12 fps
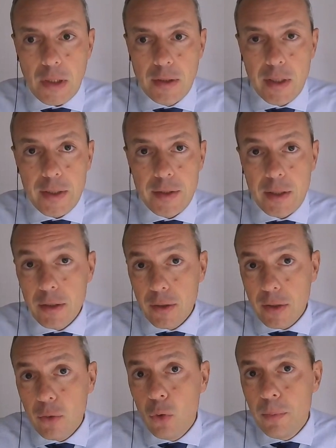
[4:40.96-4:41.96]
that
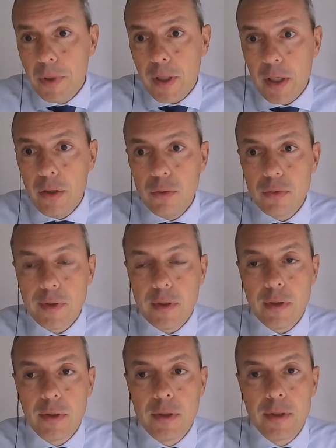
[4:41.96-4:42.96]
could be
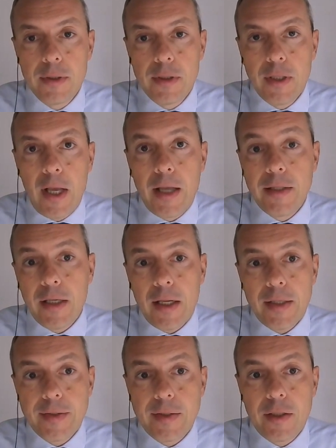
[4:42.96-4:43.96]
reused and the
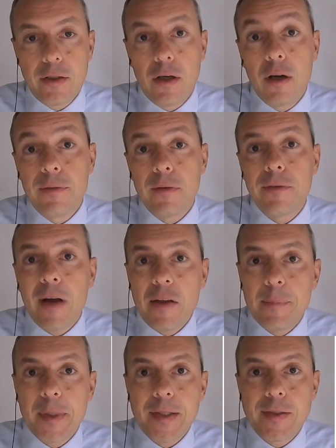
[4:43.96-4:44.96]
rest of
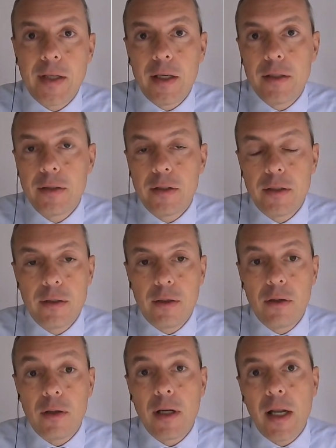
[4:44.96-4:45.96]
5%
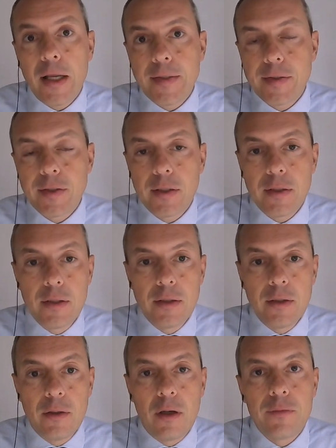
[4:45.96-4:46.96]
or less
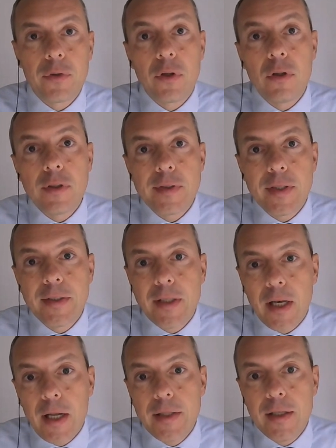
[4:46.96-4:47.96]
of
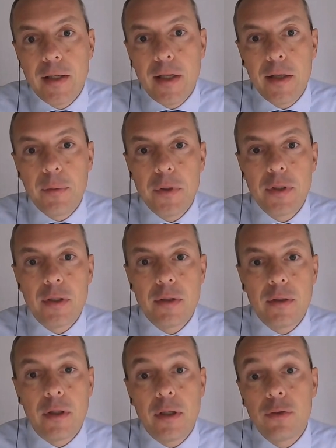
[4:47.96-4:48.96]
concentrate liquid
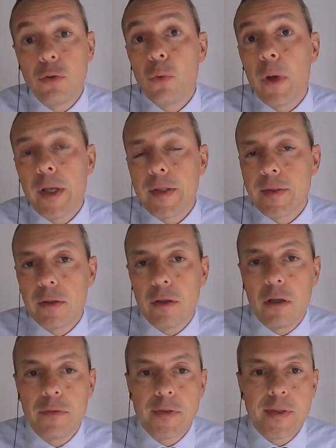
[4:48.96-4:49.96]
to waste
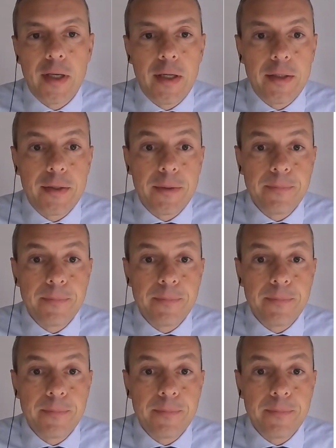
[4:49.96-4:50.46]
offsite.